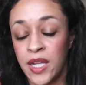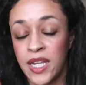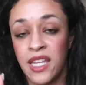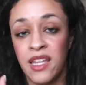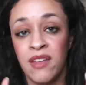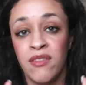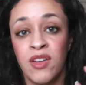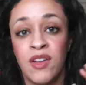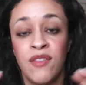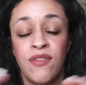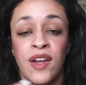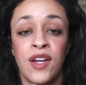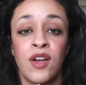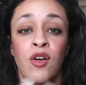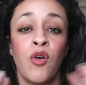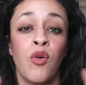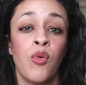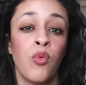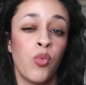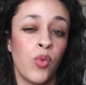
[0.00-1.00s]
even if I
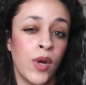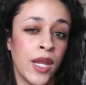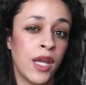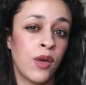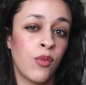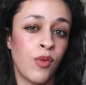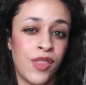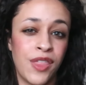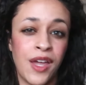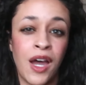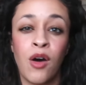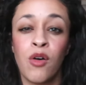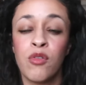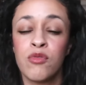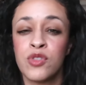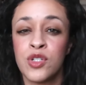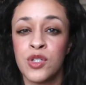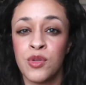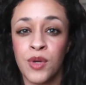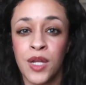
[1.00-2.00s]
go a week
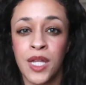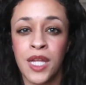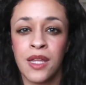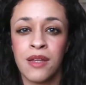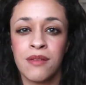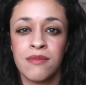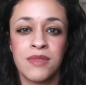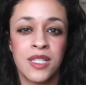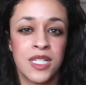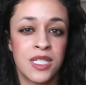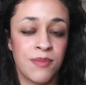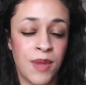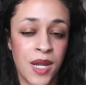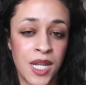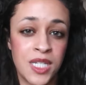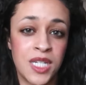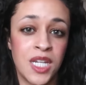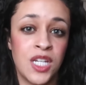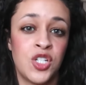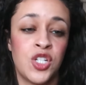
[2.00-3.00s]
without doing this
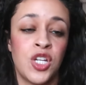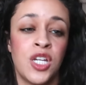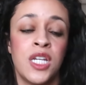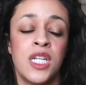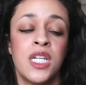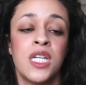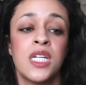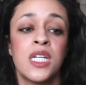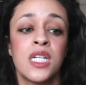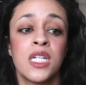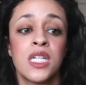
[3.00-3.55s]
meditation,